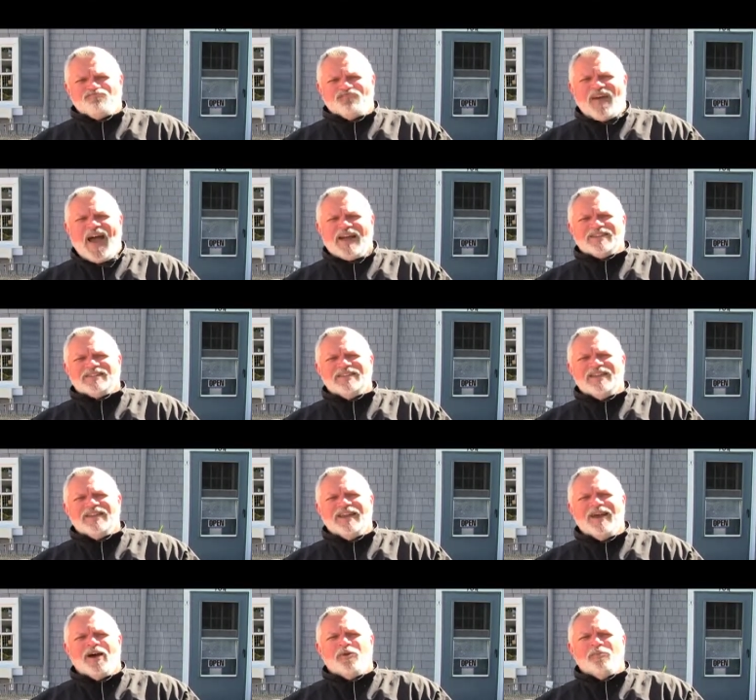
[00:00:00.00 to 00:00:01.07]
facts
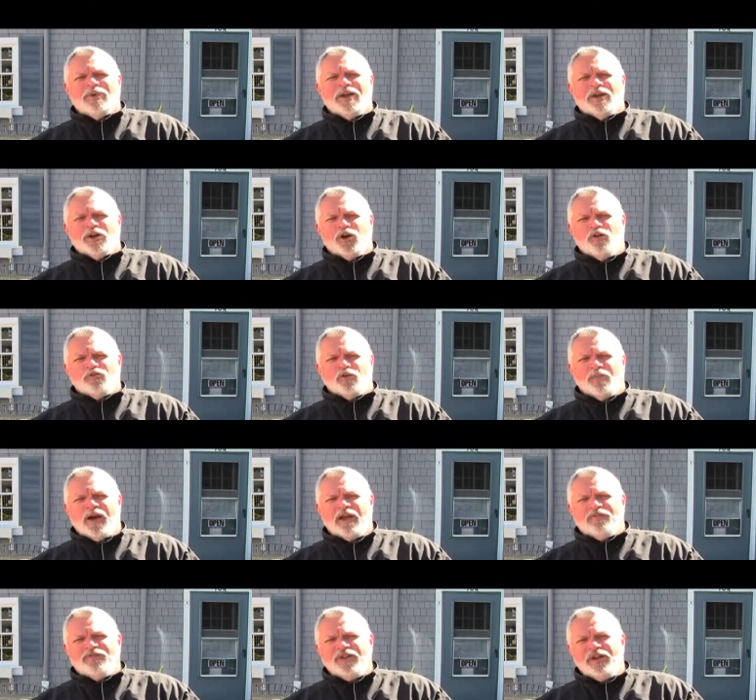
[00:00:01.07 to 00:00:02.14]
didn't help me get over
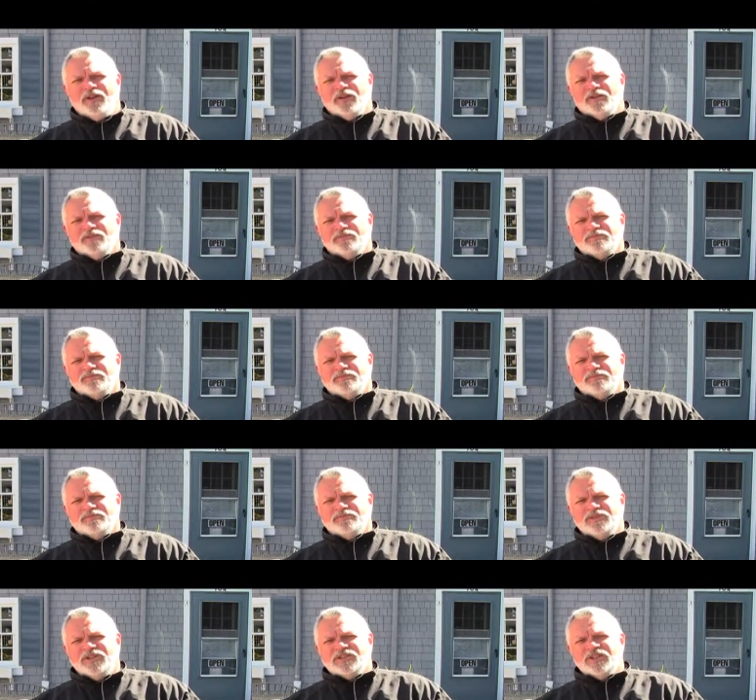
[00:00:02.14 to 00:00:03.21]
my fear.
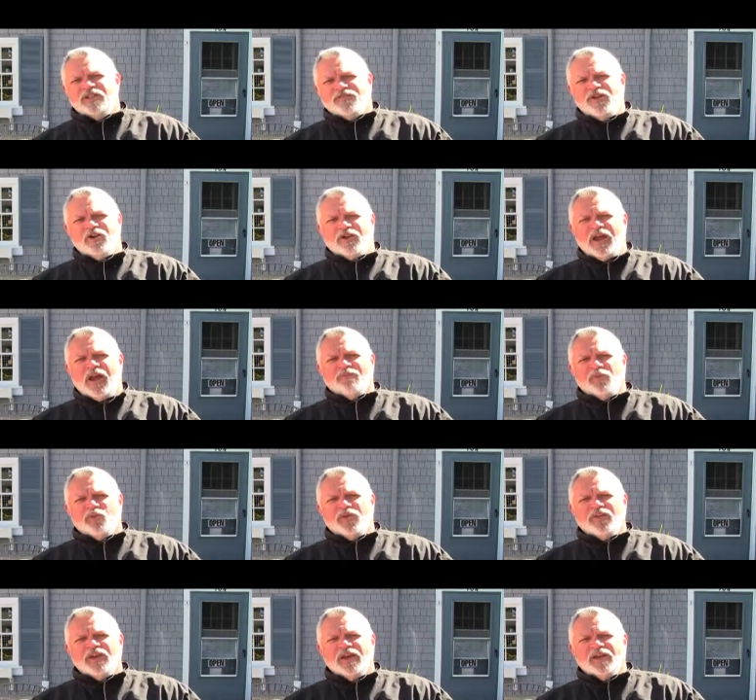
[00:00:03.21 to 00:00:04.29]
You see, the fear came from
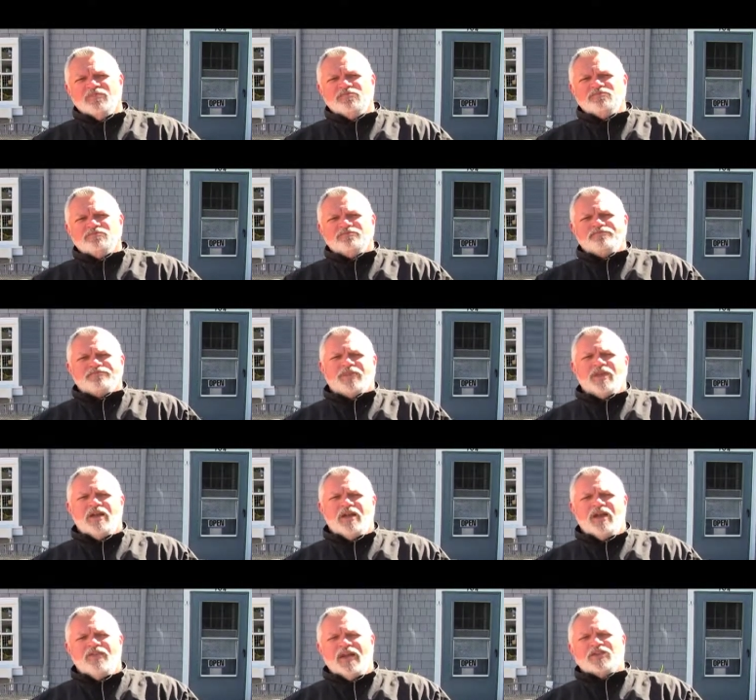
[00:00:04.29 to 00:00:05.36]
within,
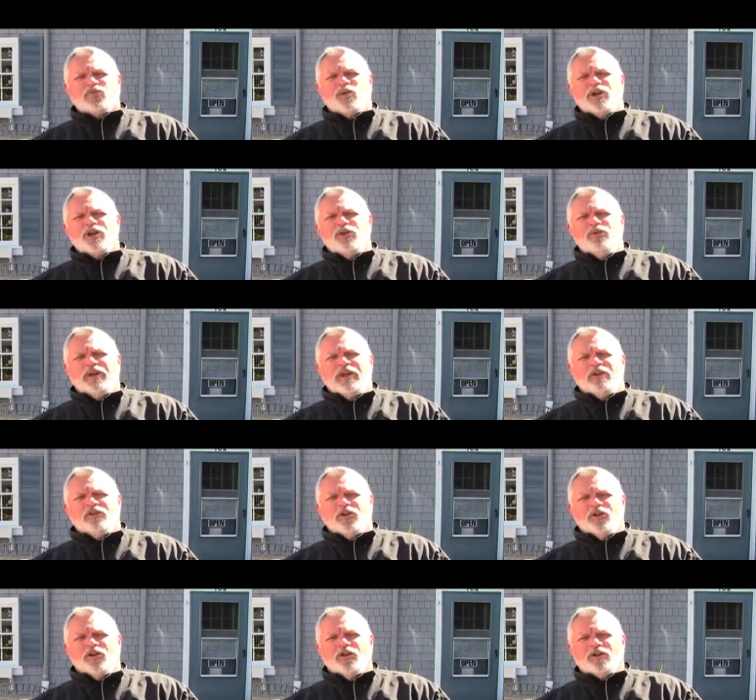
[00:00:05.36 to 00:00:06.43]
and that's where you need
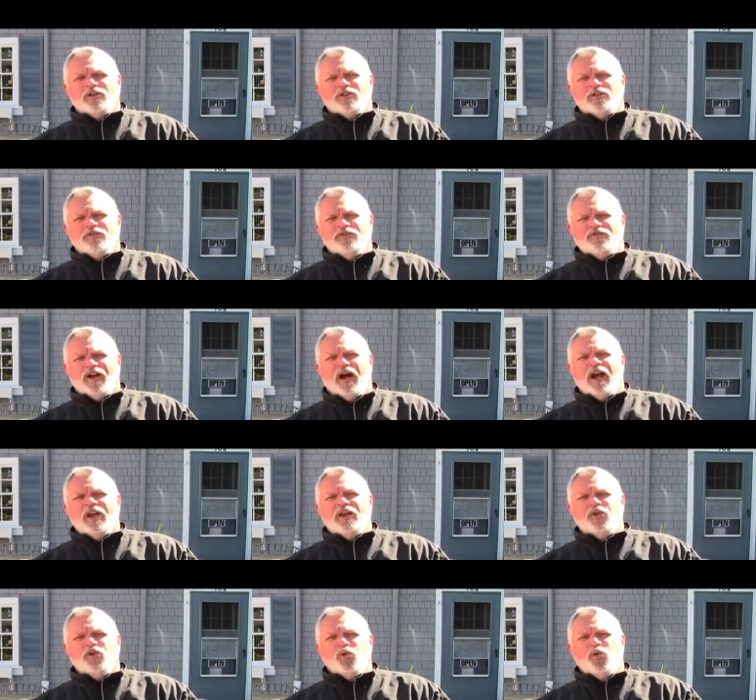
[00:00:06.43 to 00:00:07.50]
to look to
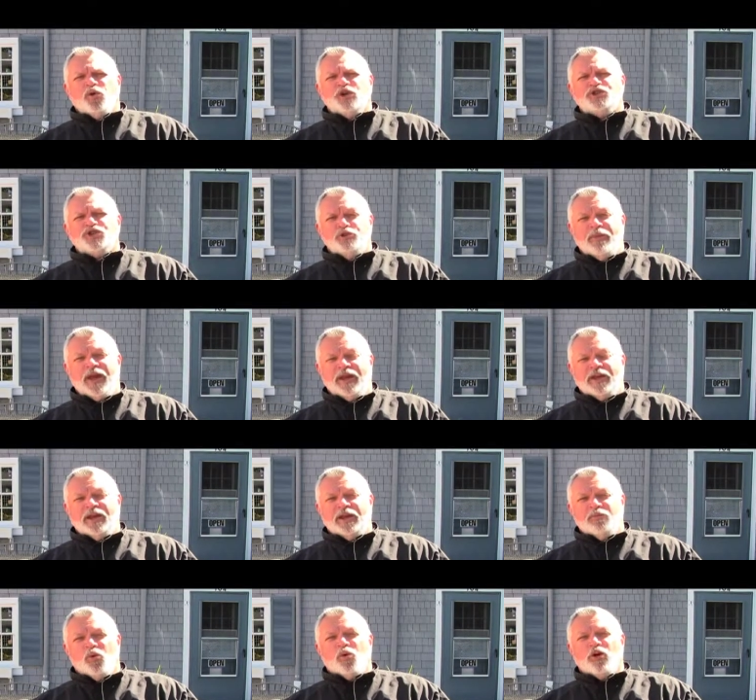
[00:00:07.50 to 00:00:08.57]
find yours. You may
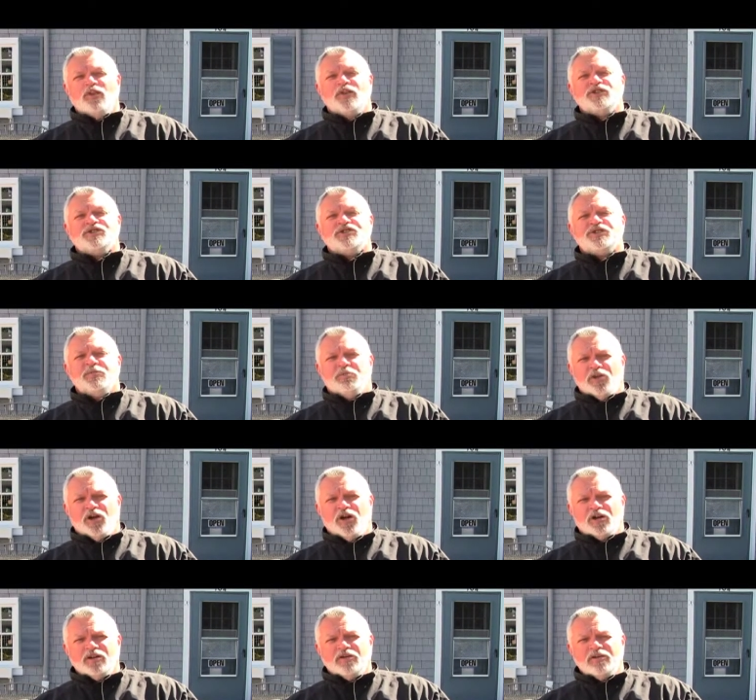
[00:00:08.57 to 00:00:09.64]
need more than just a
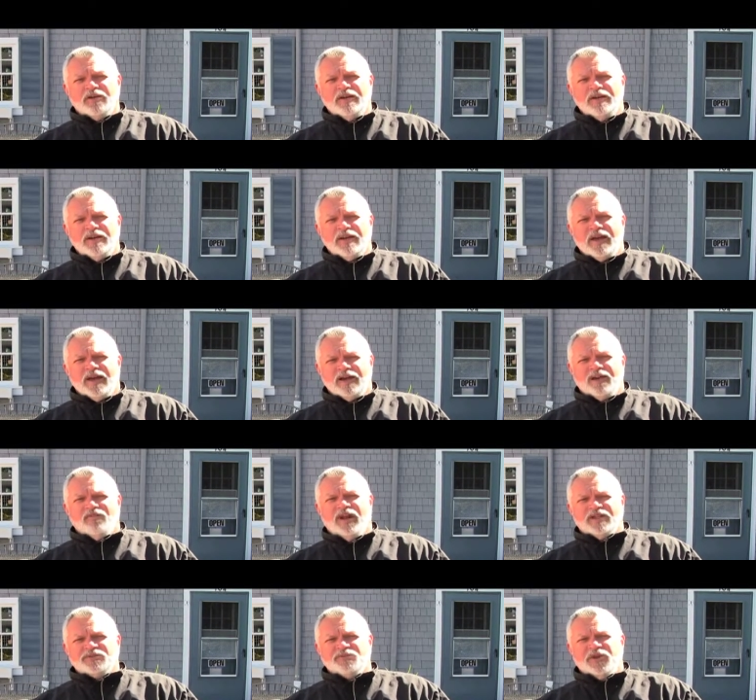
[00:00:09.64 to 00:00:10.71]
book and an
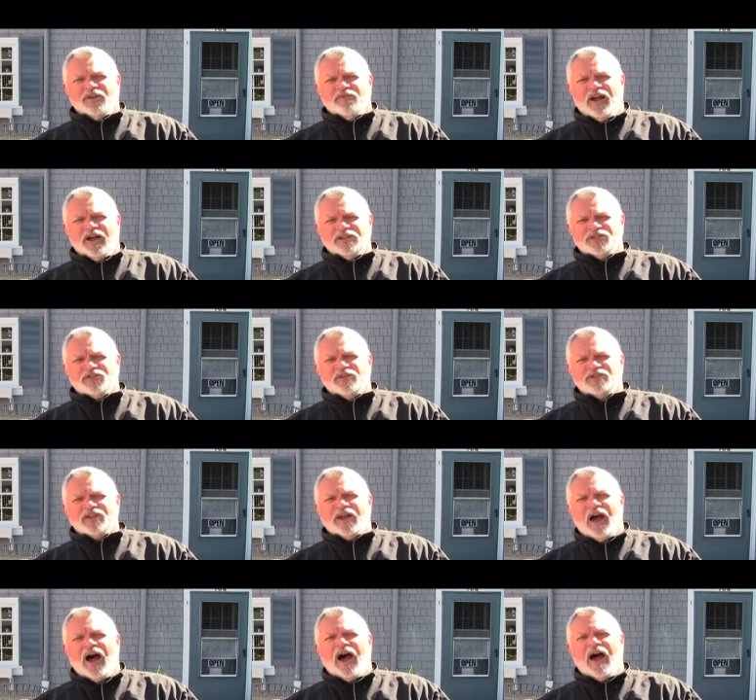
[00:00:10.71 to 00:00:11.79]
investment advisor as a
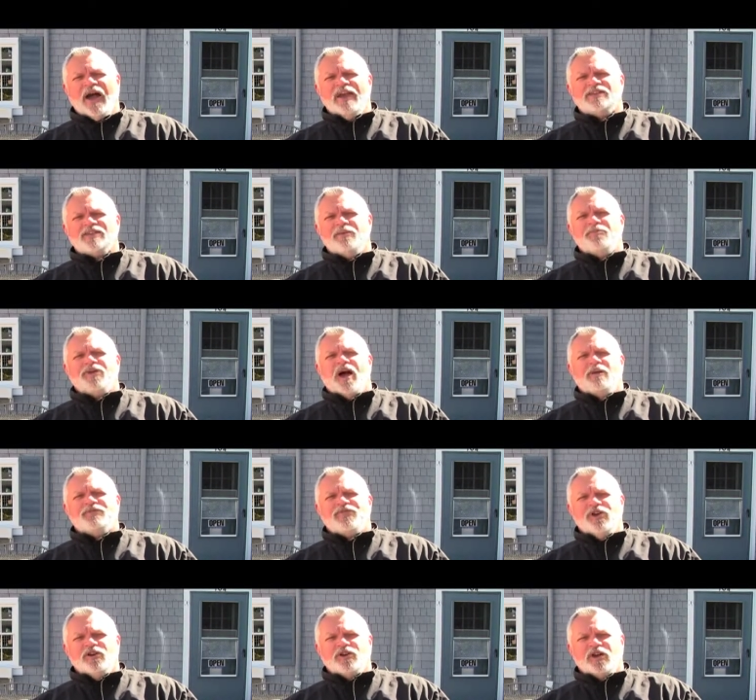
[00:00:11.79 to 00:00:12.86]
guide. Sometimes
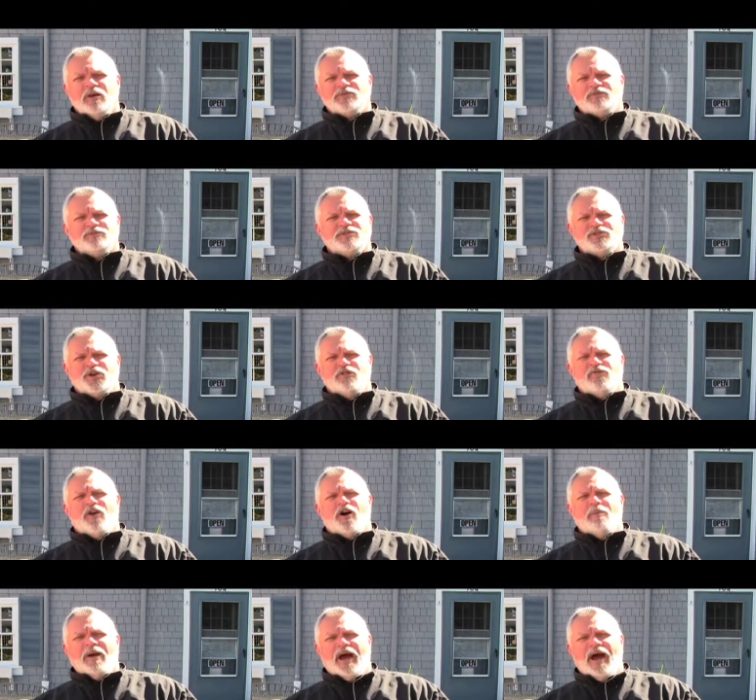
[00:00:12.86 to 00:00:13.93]
fear comes from so
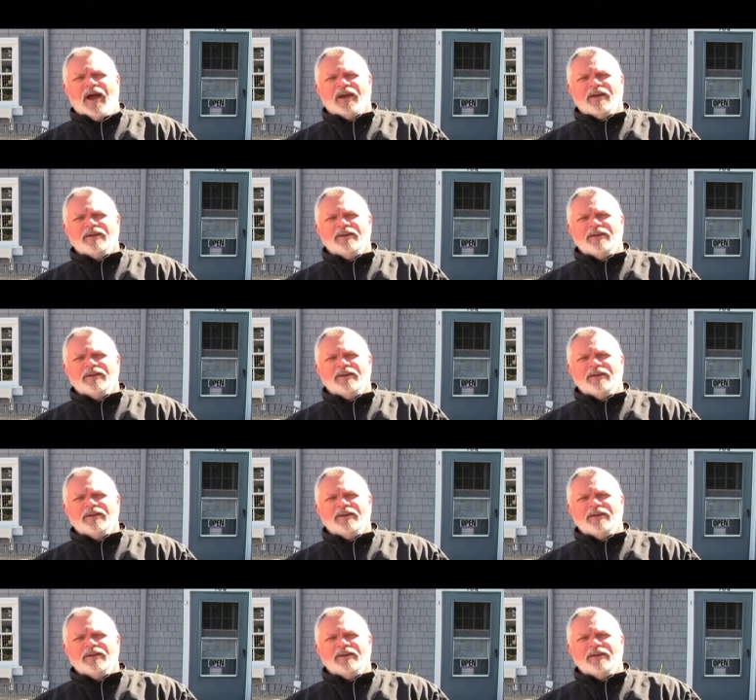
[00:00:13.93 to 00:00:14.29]
far back,